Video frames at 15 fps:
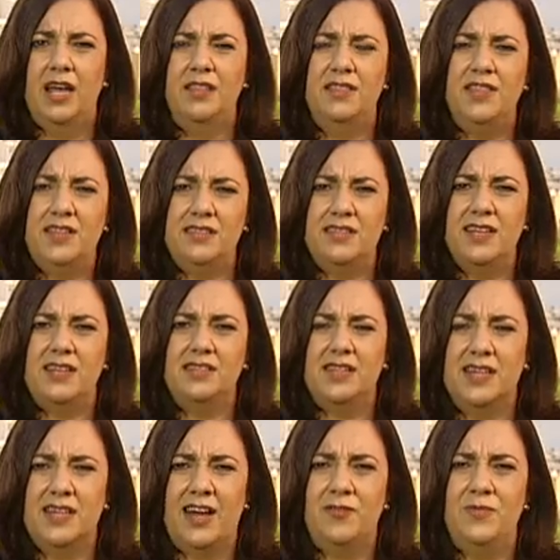This is a
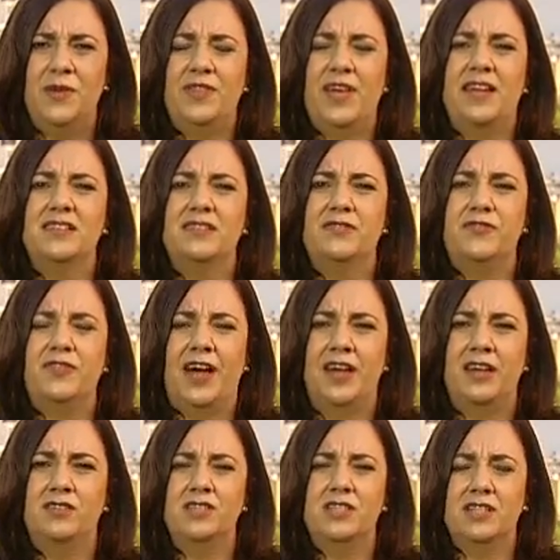government that has
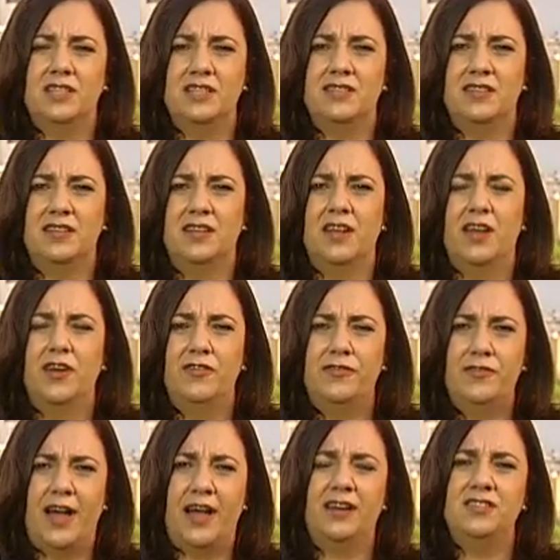failed to listen
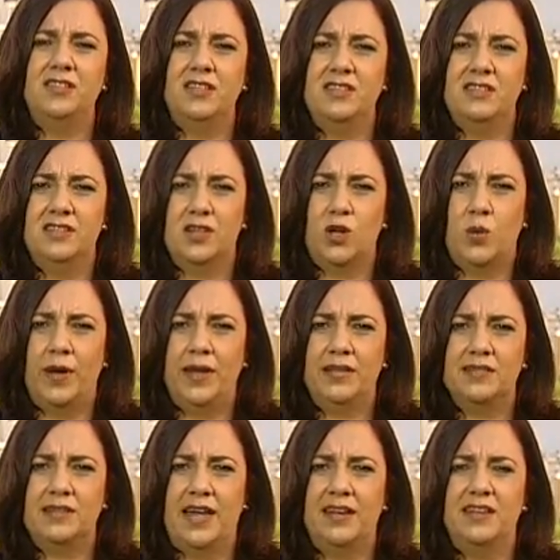to
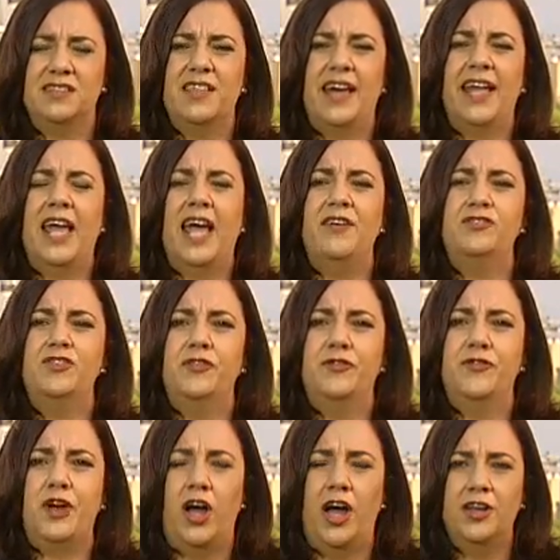Queenslanders. They have
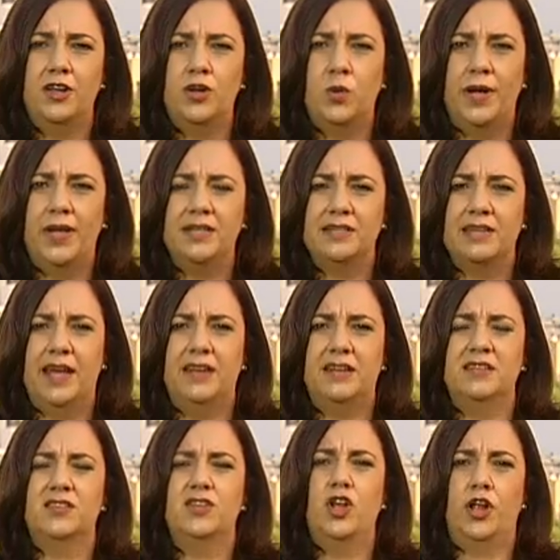divided
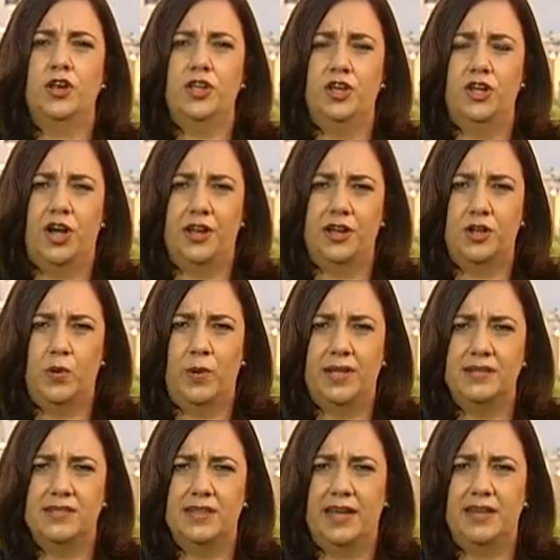Queenslanders, not united
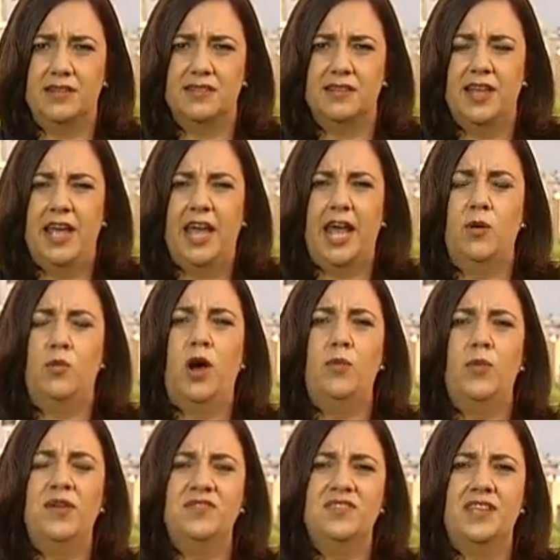Queenslanders. And what
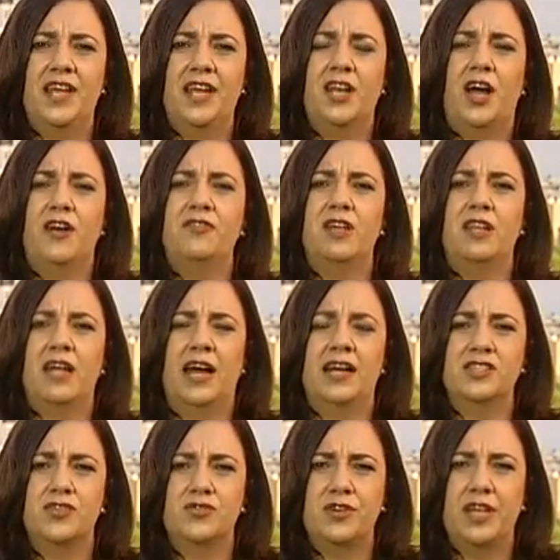we've seen over the
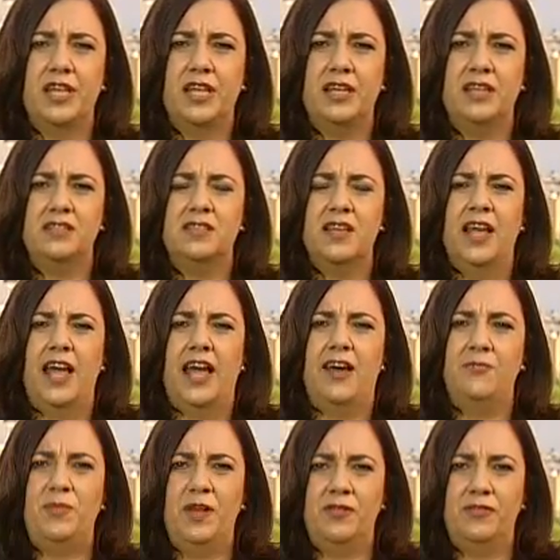last 3 years
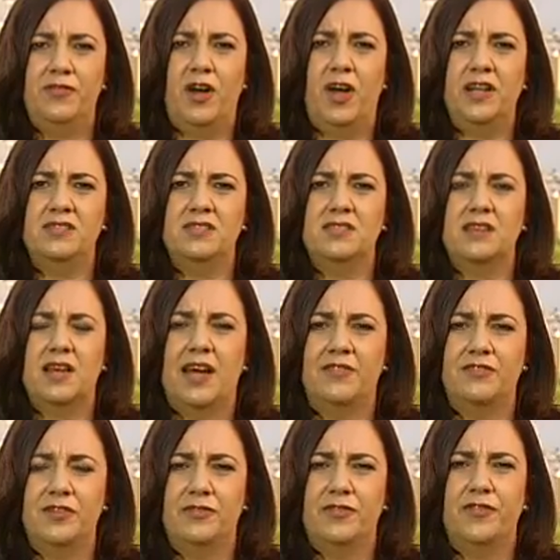have been fights
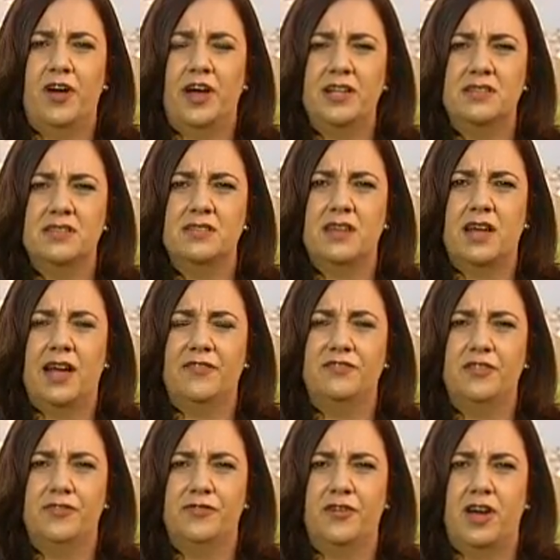after fights
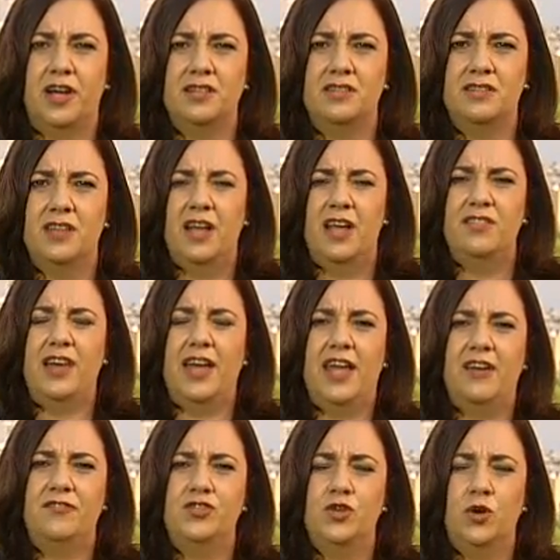after fights. They
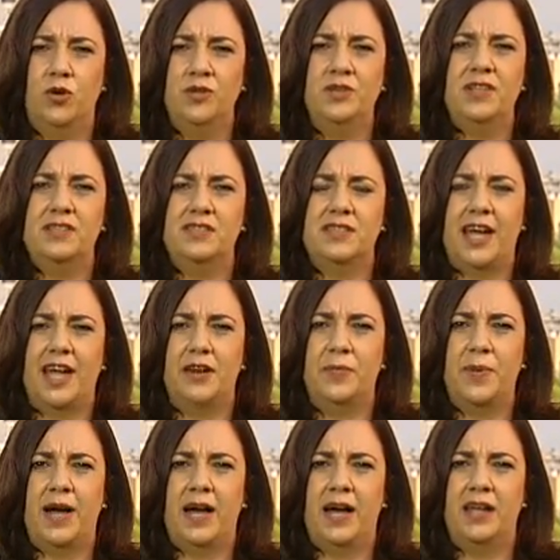have torn this state
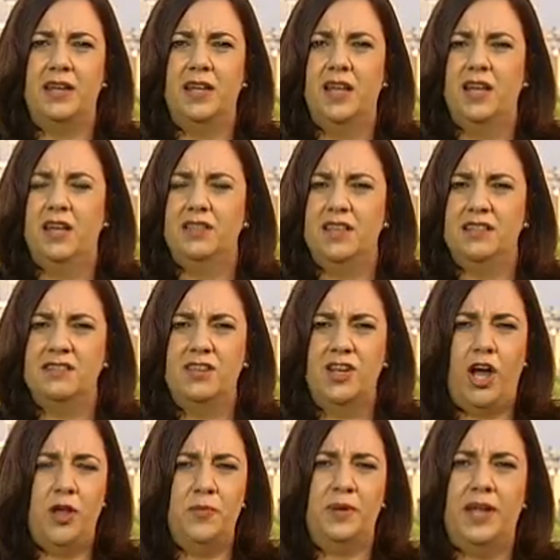apart. There's
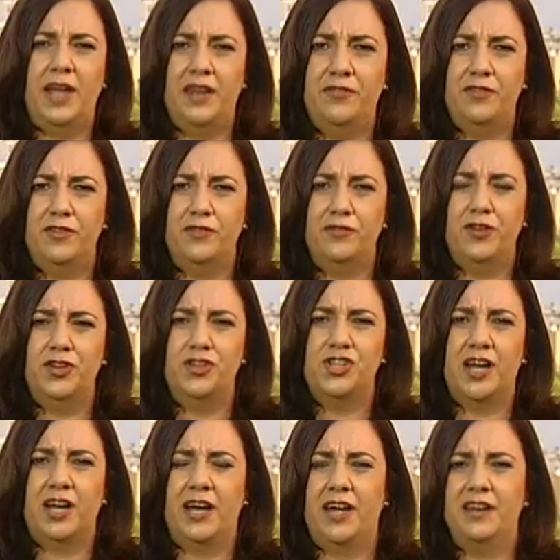no plan for the
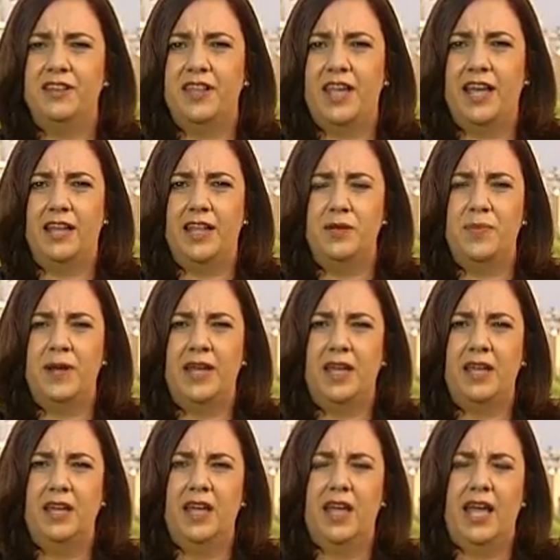future under the
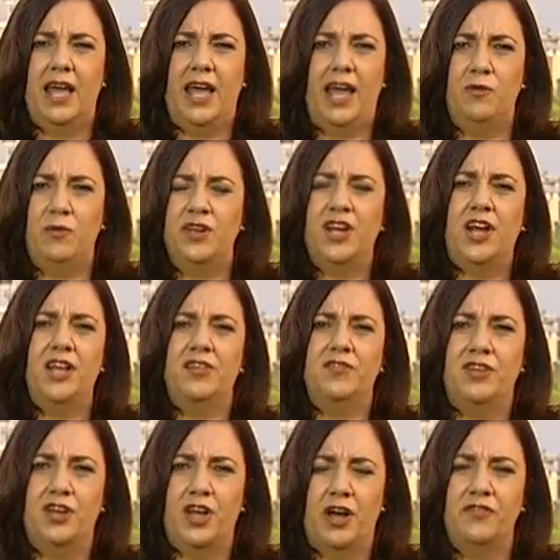LNP, and we don't
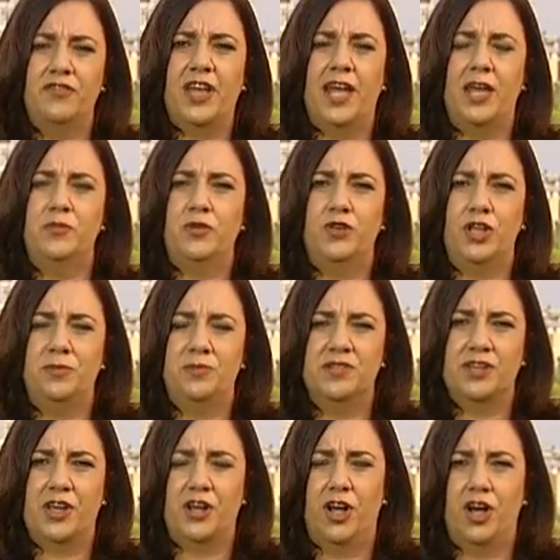even know if Campbell
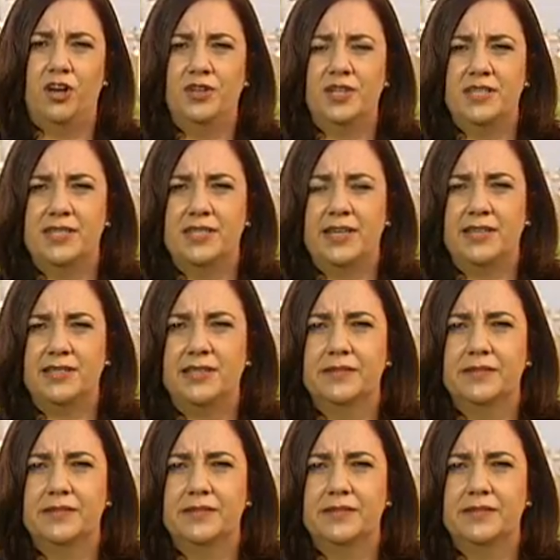Newman's going to hold his seat.